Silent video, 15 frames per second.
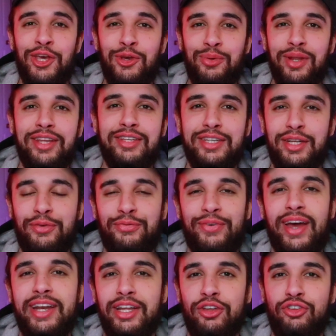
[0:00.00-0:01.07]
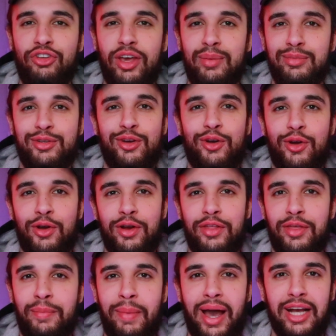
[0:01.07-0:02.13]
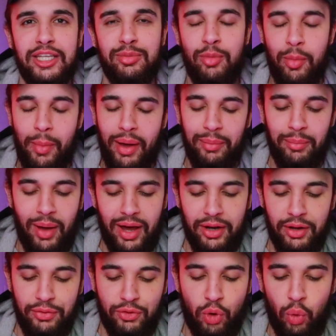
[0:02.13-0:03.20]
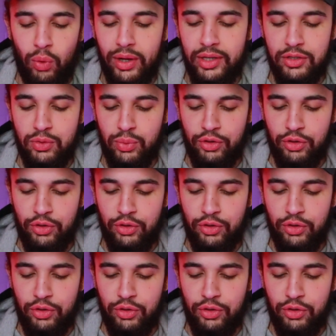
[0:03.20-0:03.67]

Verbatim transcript: you need to defend a gym to earn the maximum amount of coins,